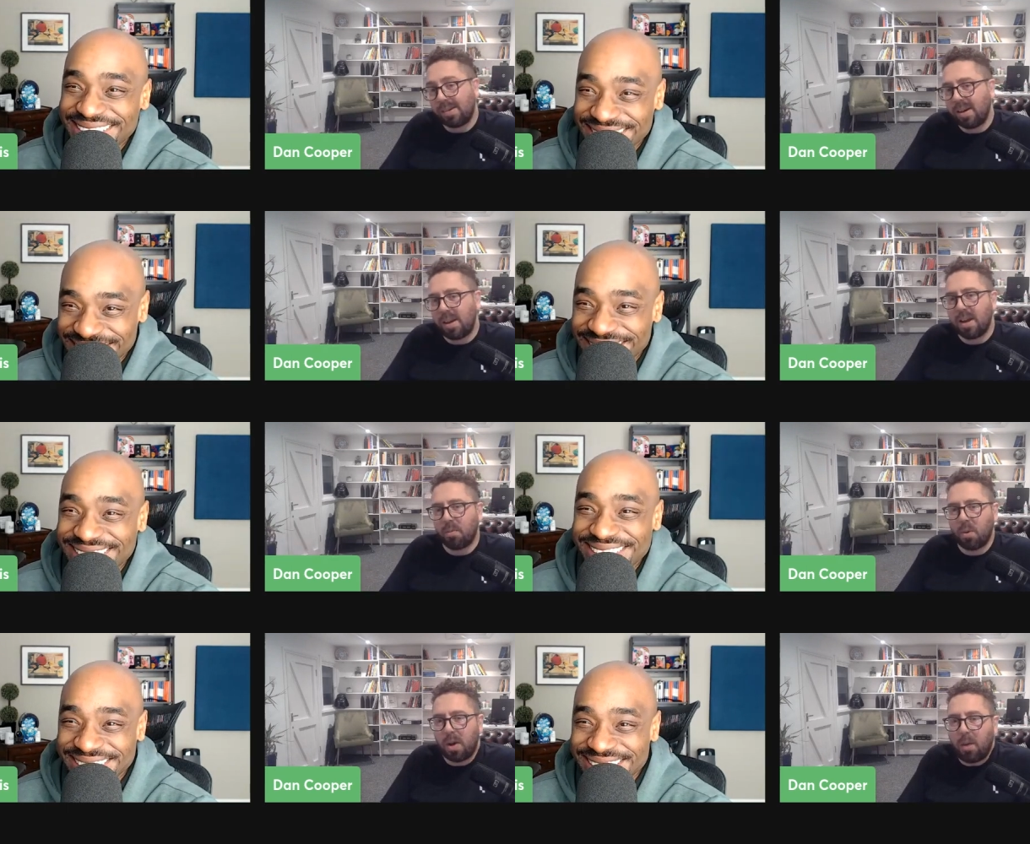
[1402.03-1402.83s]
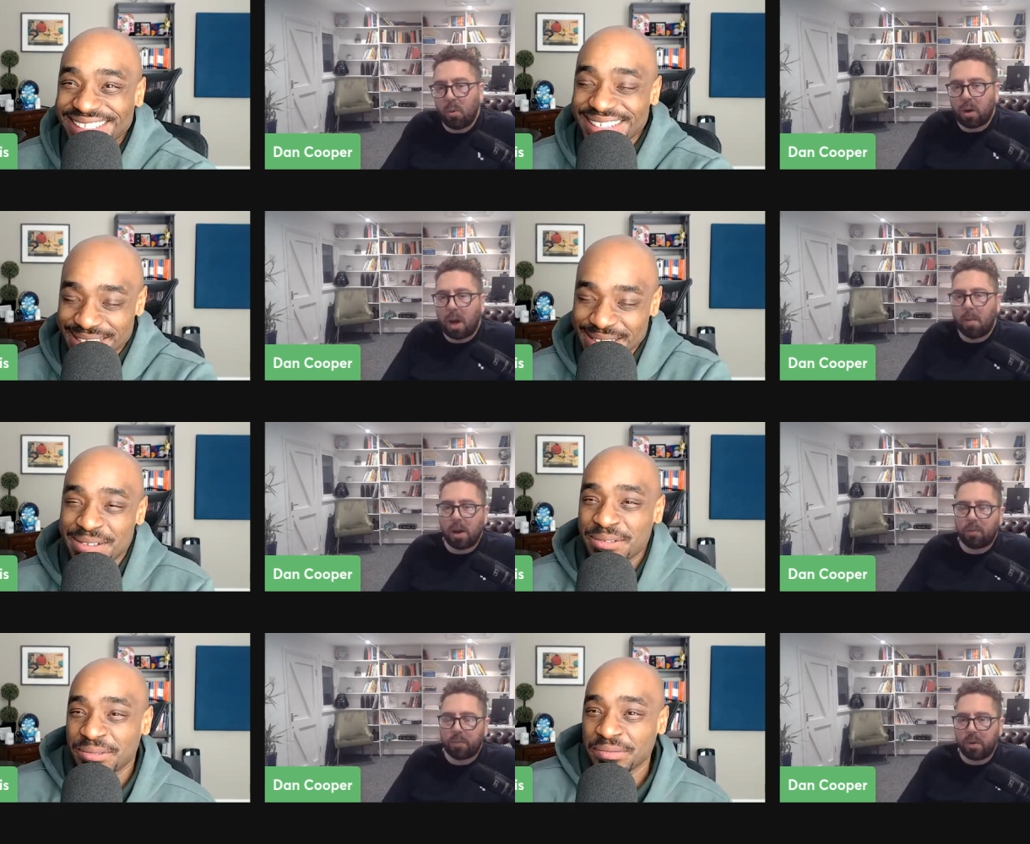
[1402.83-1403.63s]
Speaker 1: and it will it will come
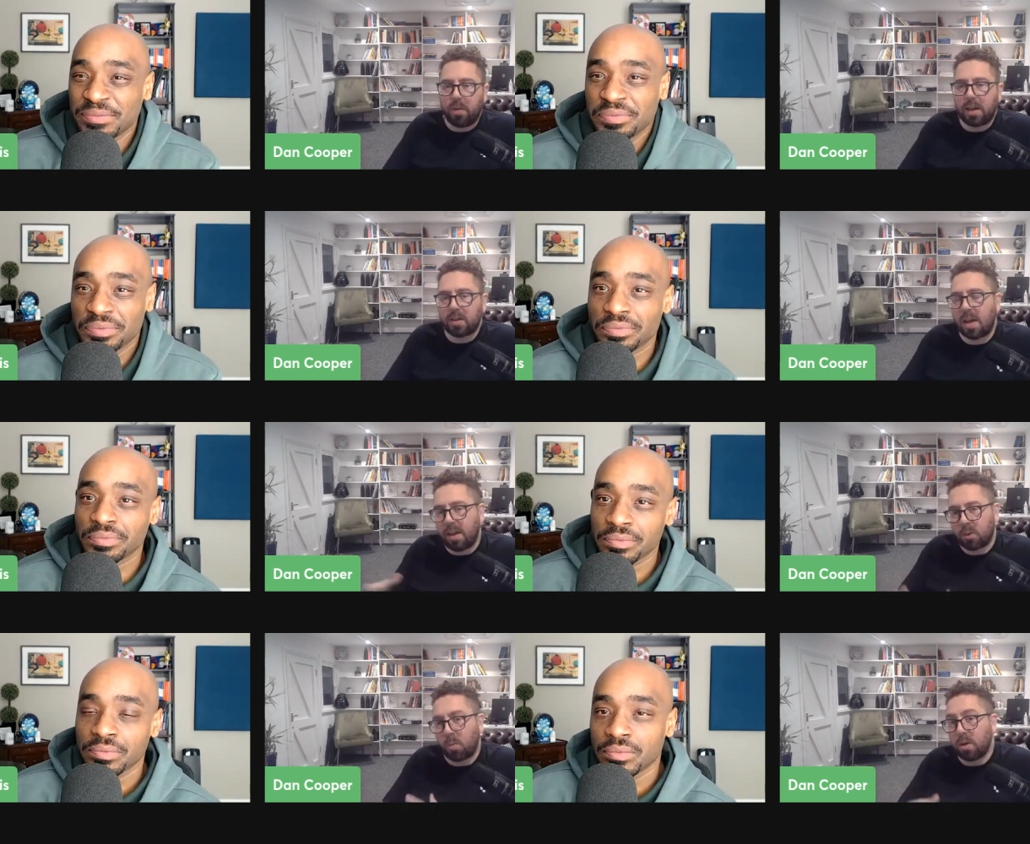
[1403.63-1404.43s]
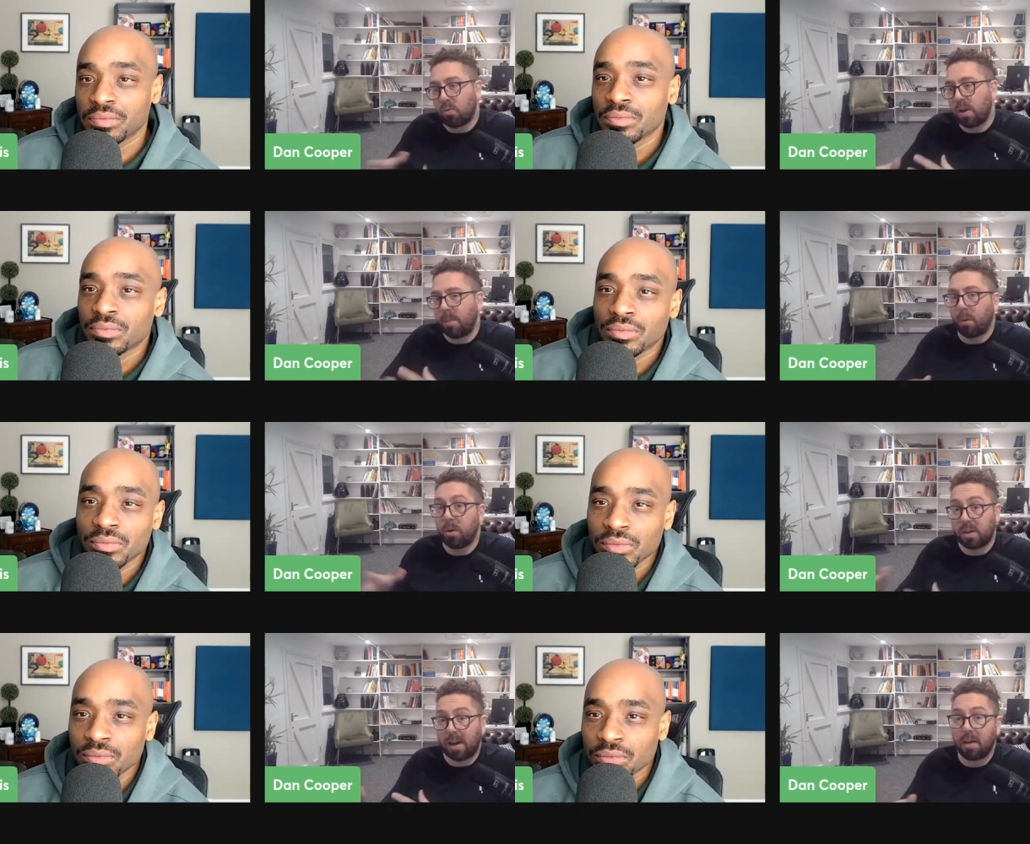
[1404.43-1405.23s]
away from you, and that's and that's where it's really
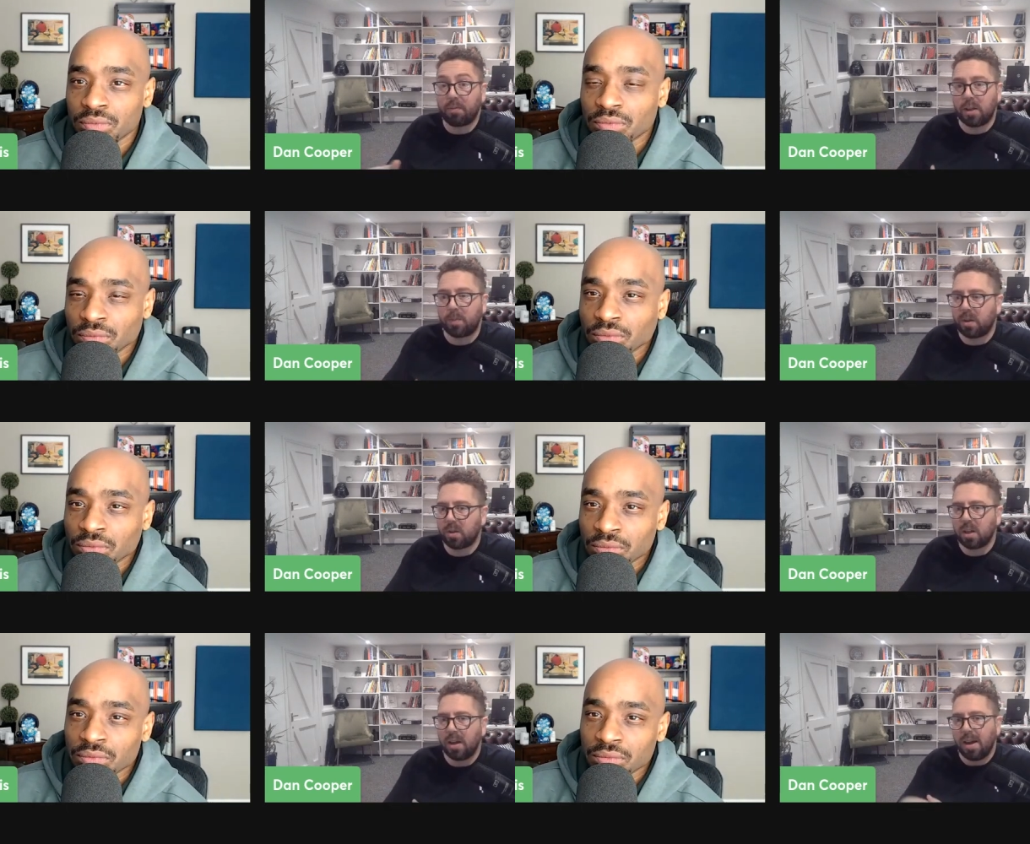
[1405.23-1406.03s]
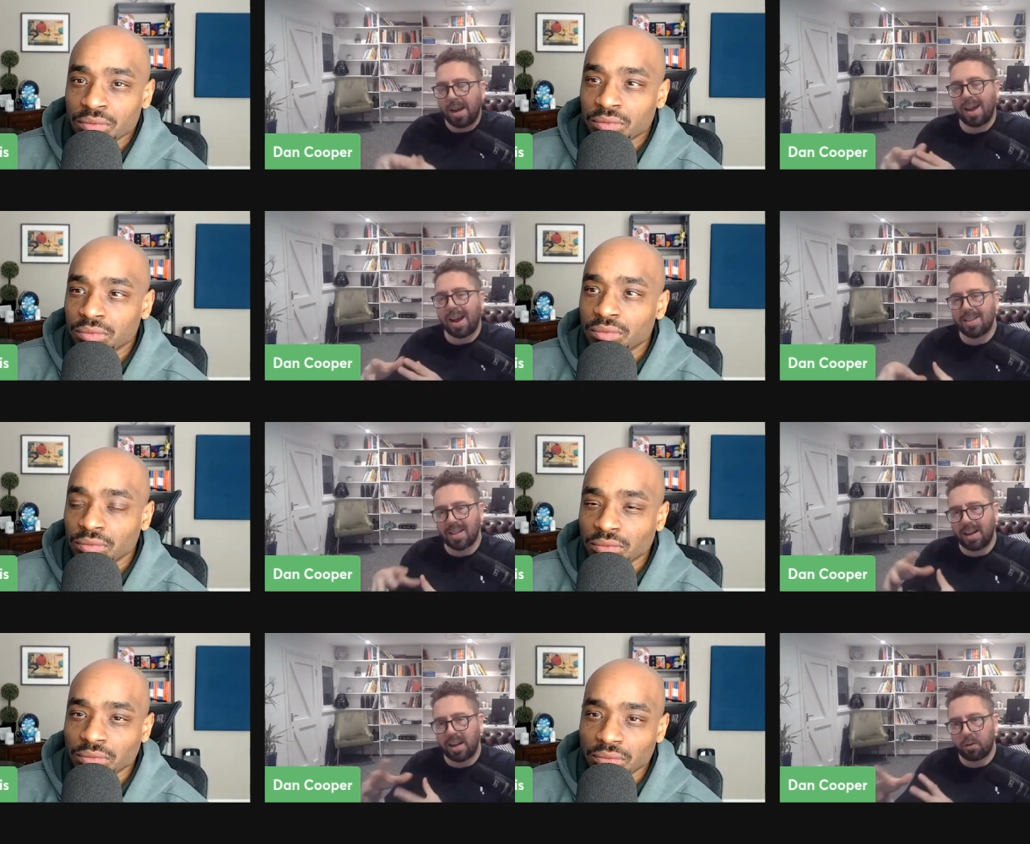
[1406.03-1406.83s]
important to have this because it adds
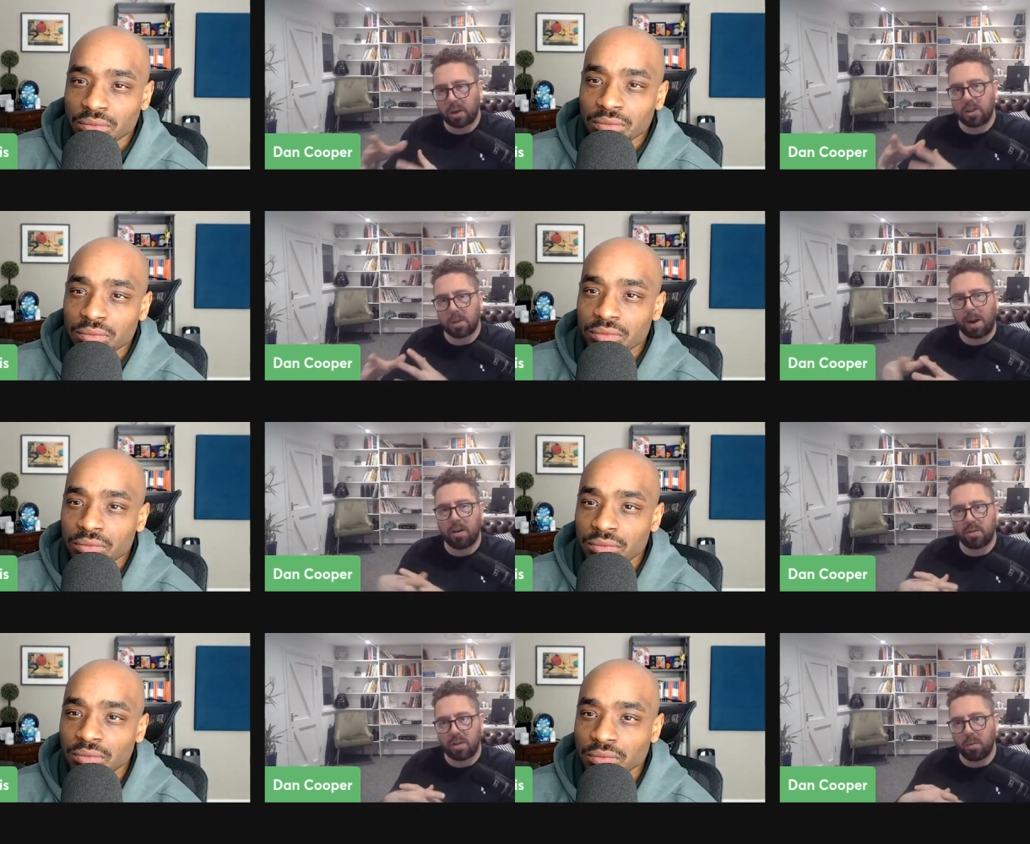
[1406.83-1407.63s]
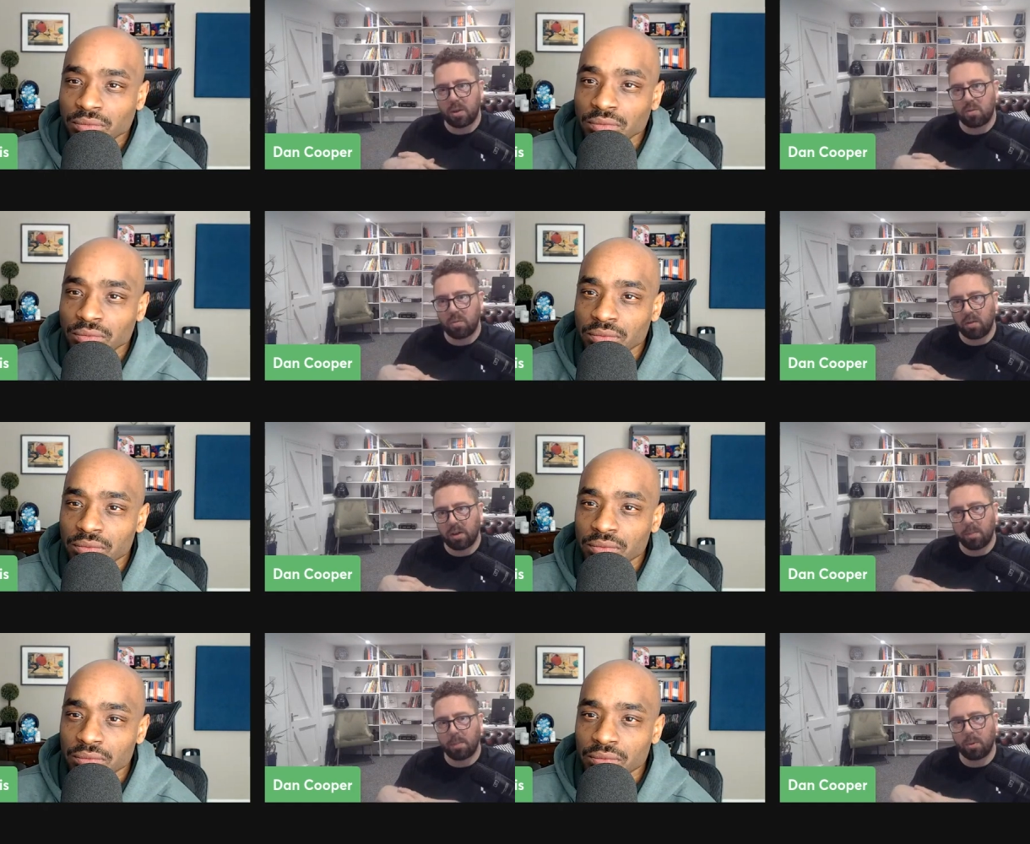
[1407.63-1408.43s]
that layer of transparency, which is really
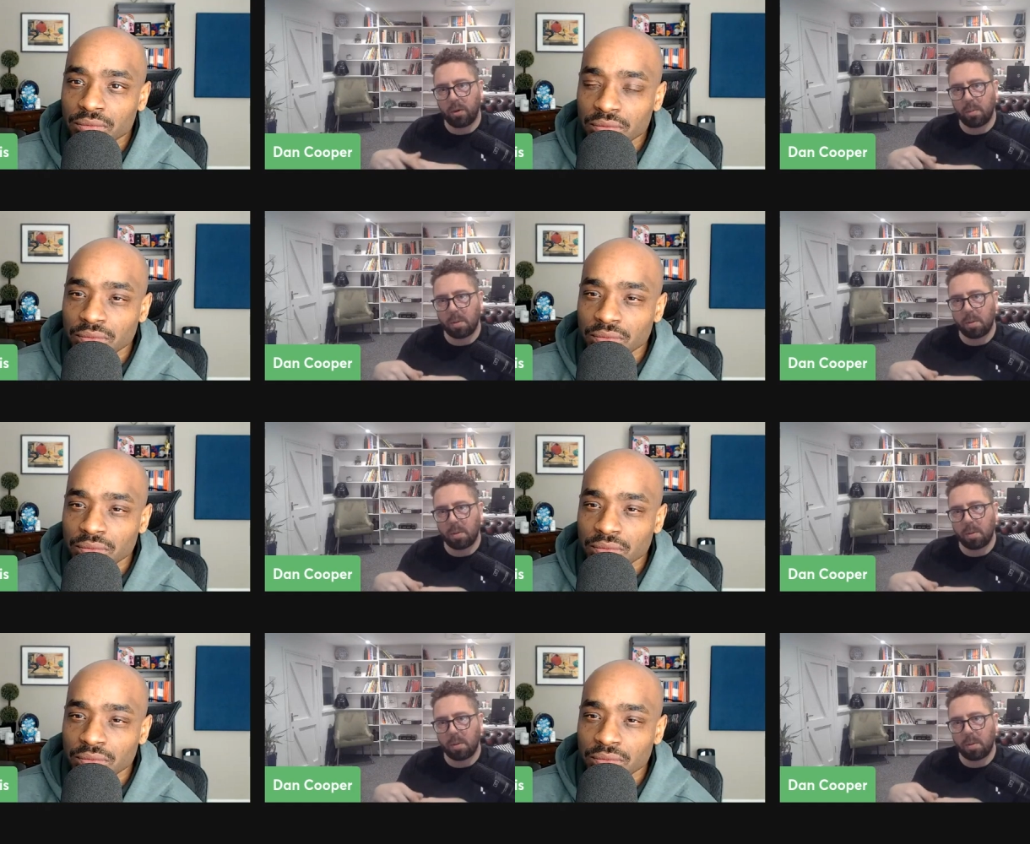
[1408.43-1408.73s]
really important.